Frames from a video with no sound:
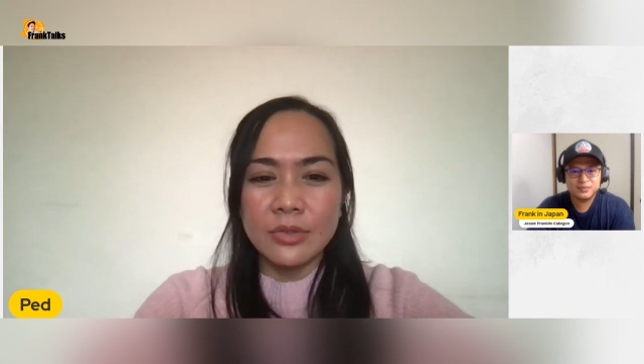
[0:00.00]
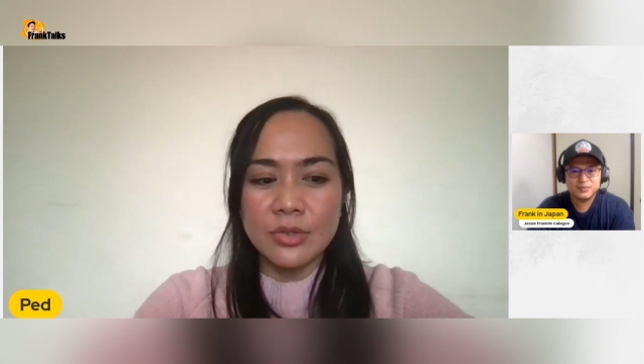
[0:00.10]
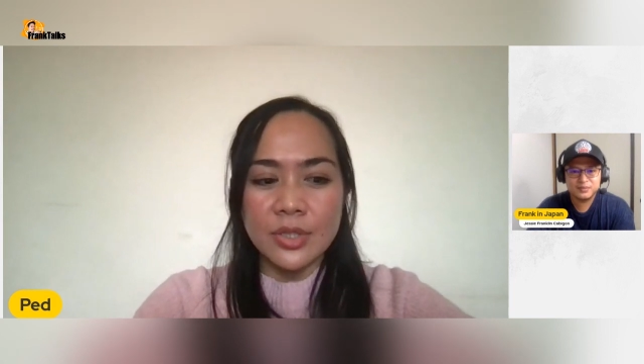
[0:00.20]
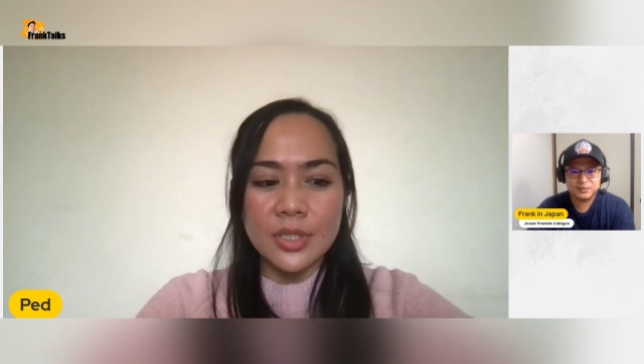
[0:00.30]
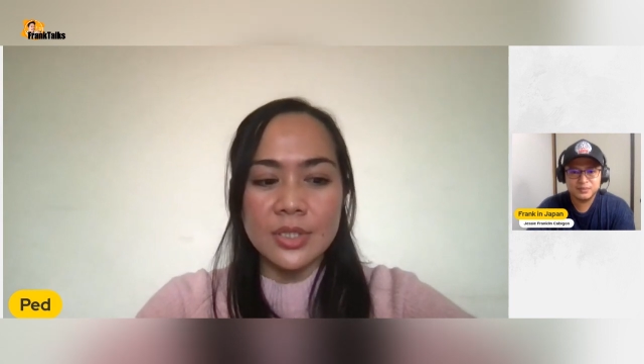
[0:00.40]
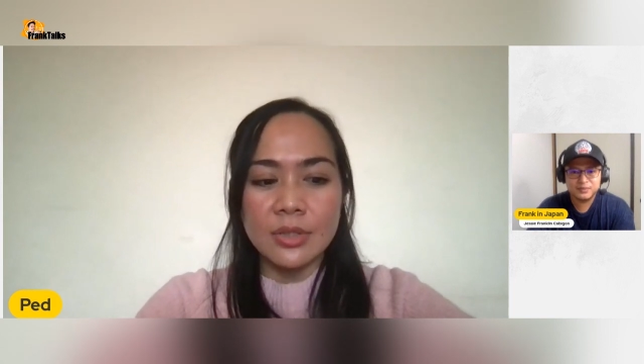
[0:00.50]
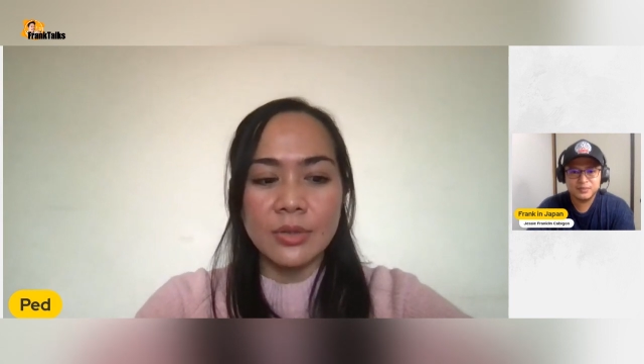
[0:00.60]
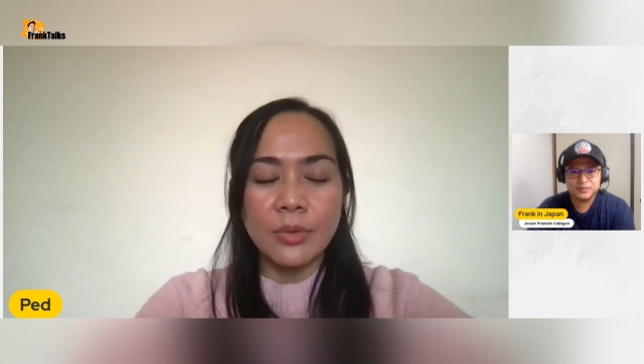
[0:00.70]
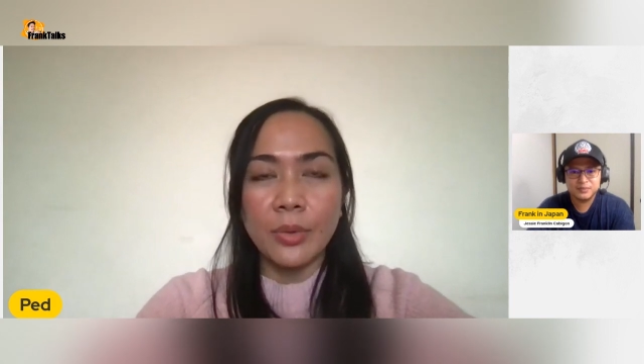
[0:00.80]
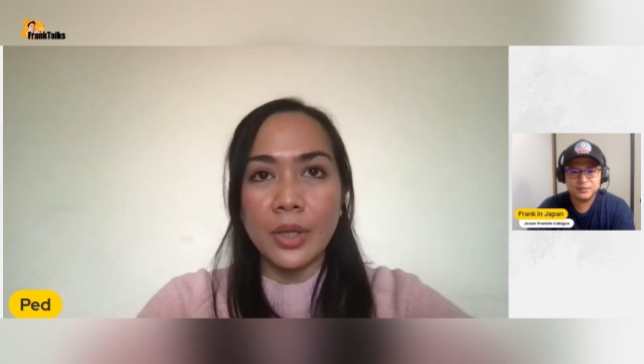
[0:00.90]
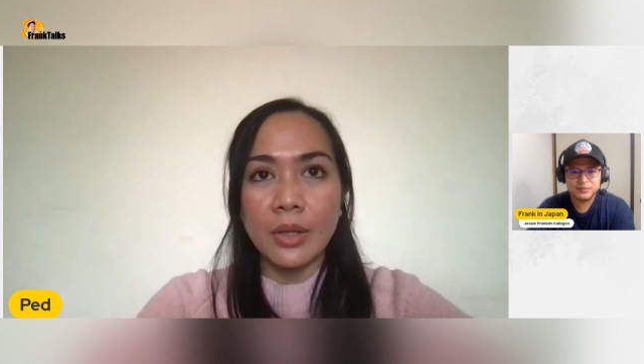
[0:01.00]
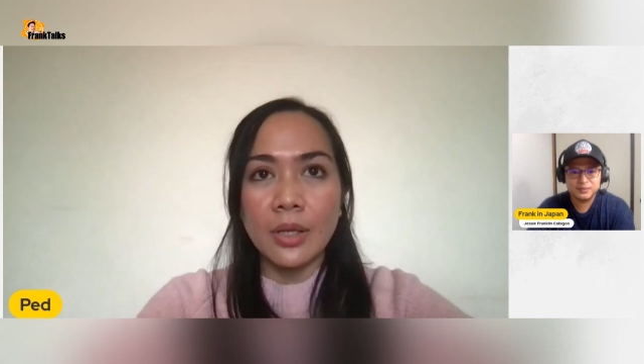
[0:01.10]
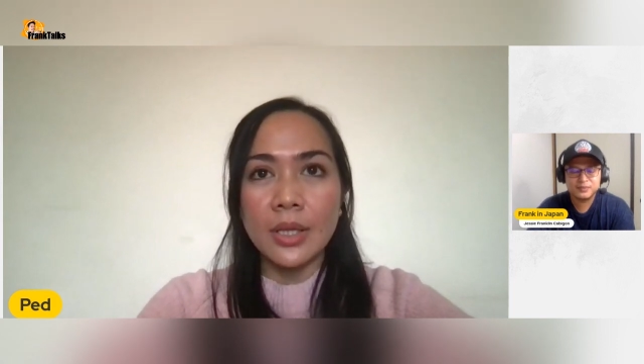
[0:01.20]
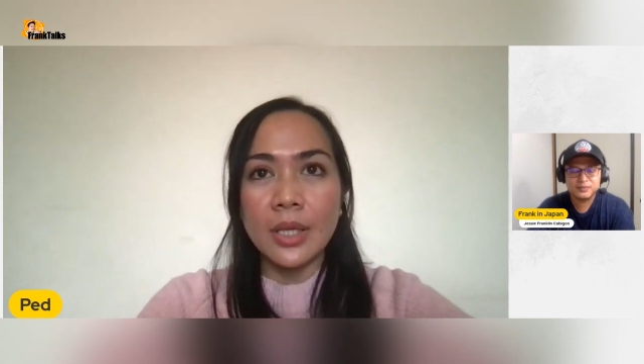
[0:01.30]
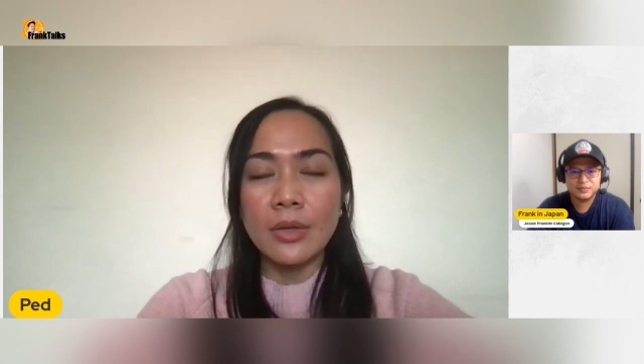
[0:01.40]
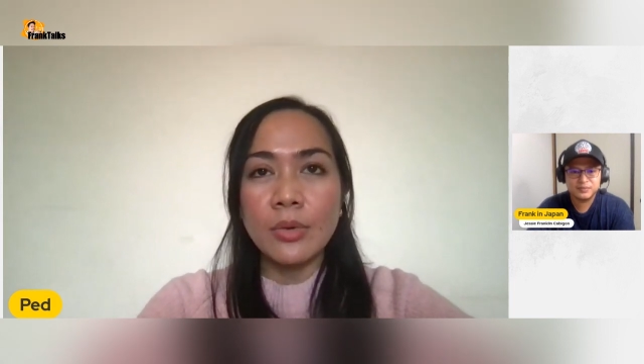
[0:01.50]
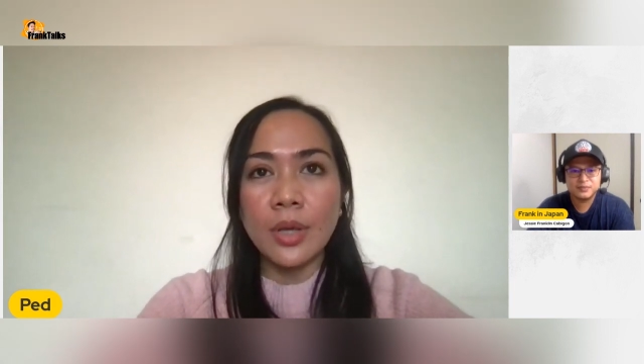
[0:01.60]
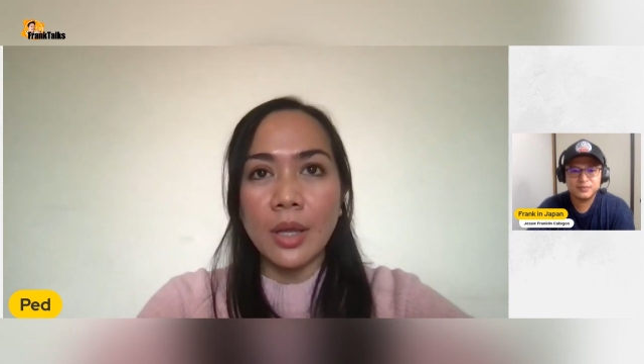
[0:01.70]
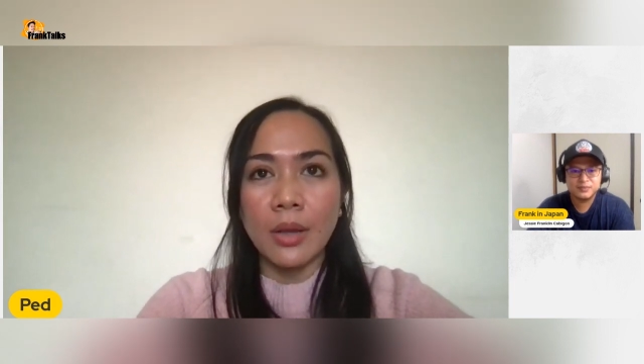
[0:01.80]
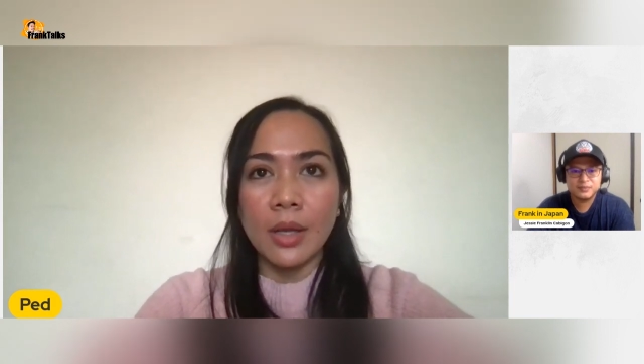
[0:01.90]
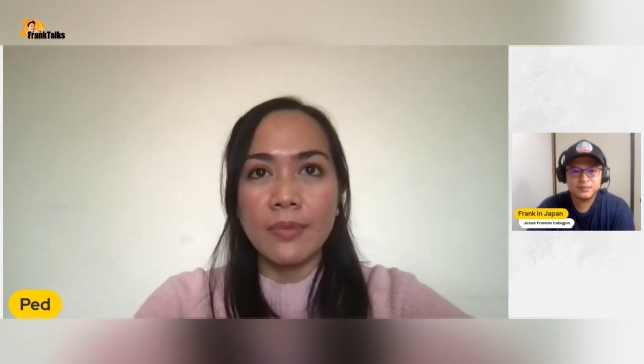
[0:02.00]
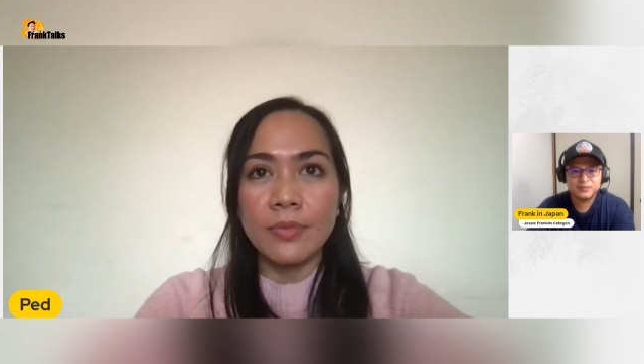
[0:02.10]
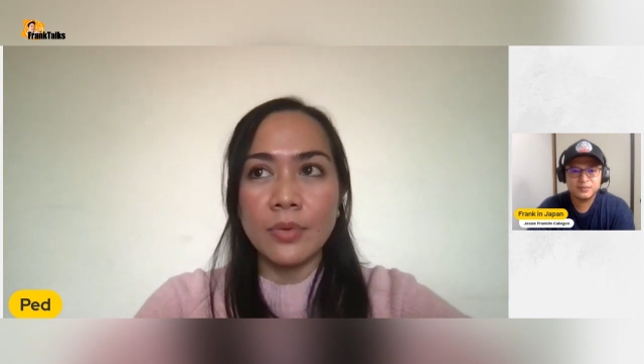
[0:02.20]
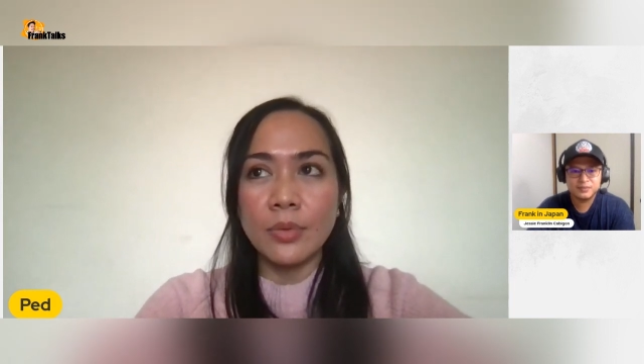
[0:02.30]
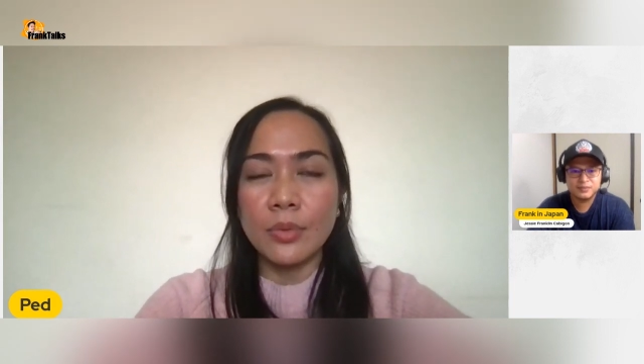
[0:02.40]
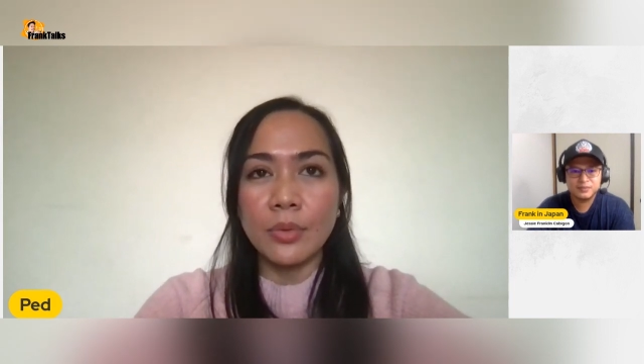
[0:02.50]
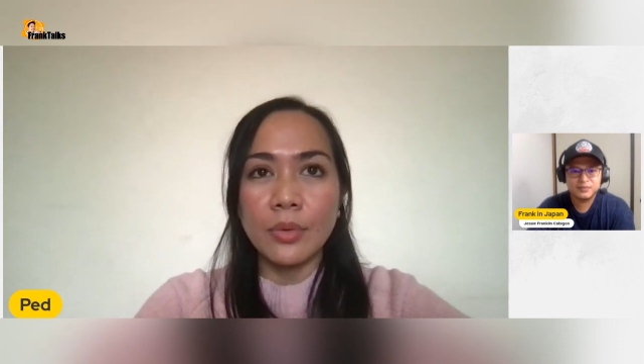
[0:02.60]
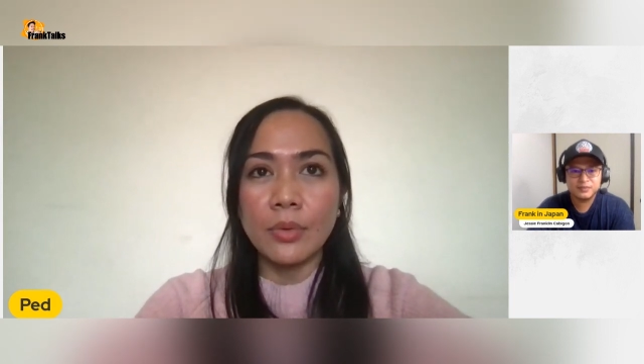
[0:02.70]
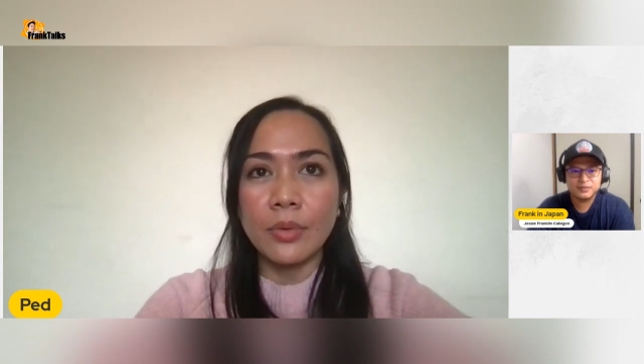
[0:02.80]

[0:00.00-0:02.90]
countries, no? In the UK, if you